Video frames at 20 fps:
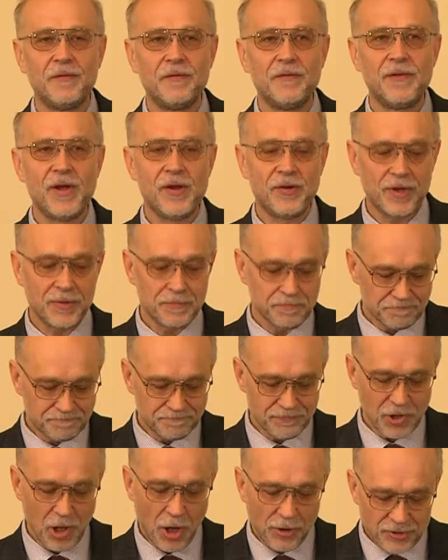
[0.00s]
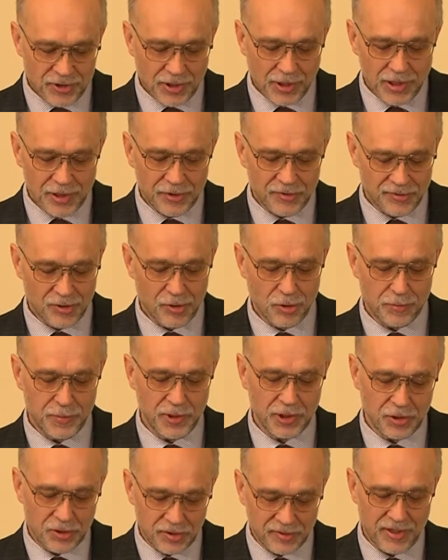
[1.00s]
very logically so,
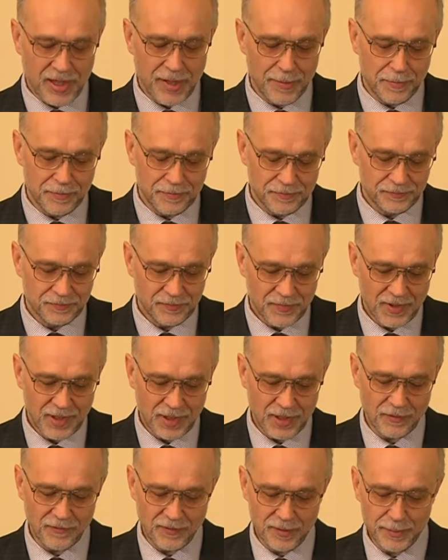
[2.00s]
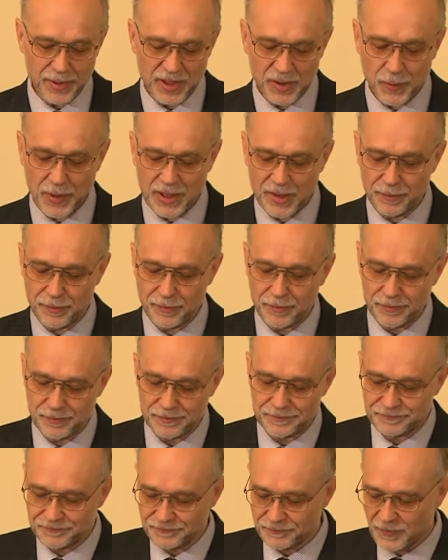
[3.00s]
because I'm kind of in between,
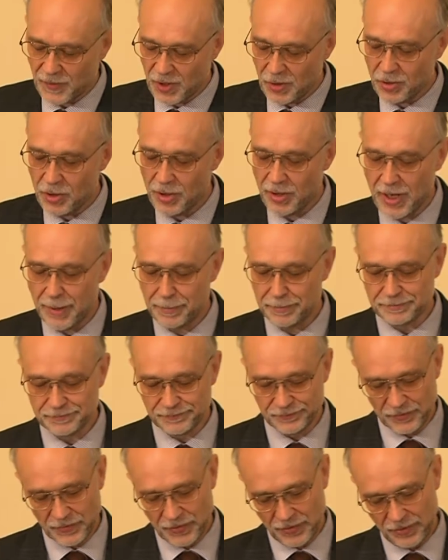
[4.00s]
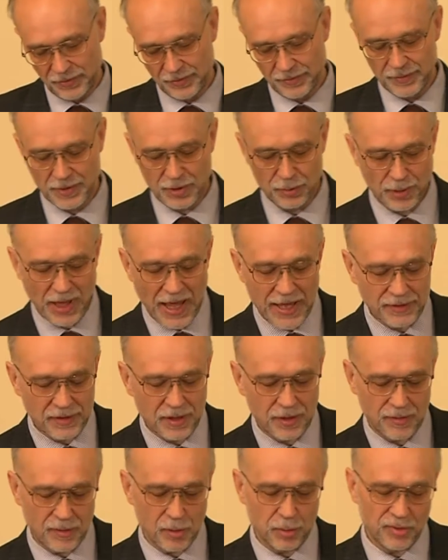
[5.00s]
or I'm
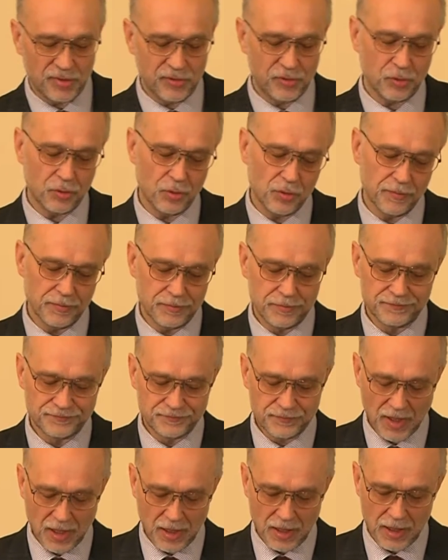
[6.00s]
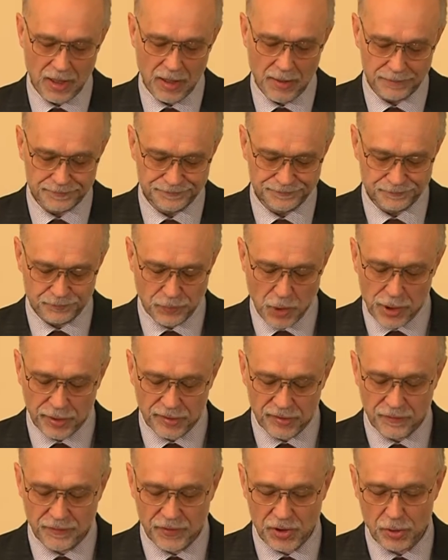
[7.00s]
uniting those two
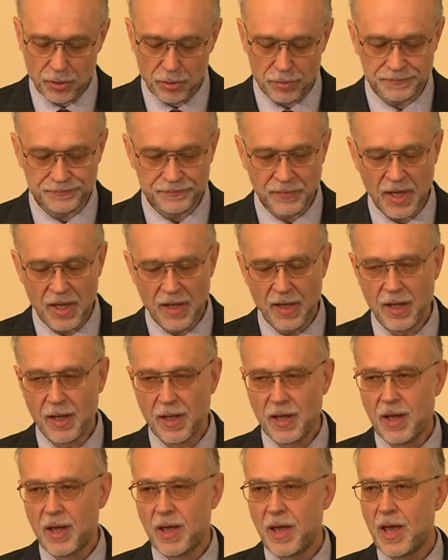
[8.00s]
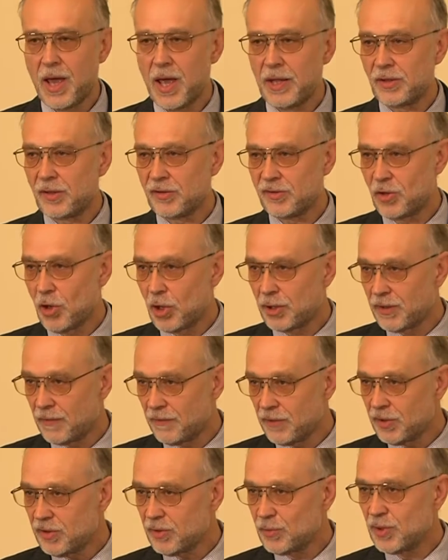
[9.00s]
points of view. And as Dr.
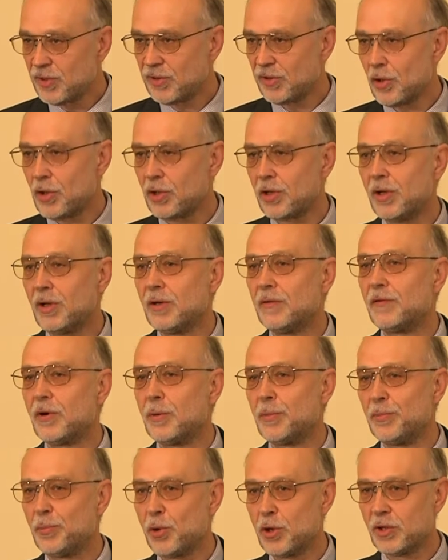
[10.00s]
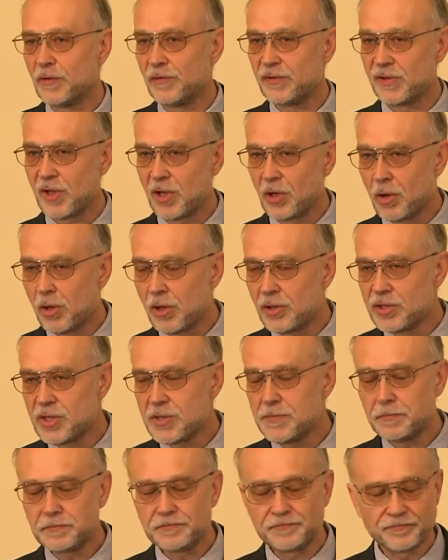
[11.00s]
Witz was talking from the point of
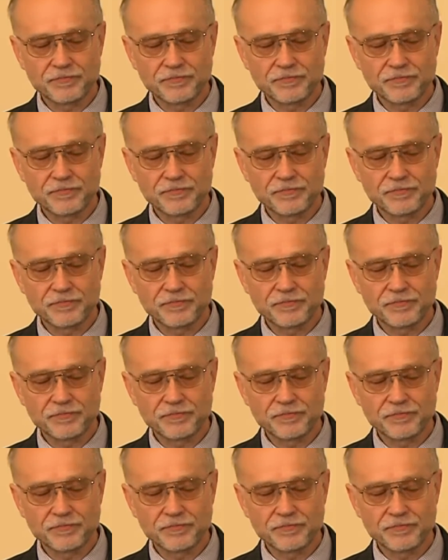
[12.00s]
psychology,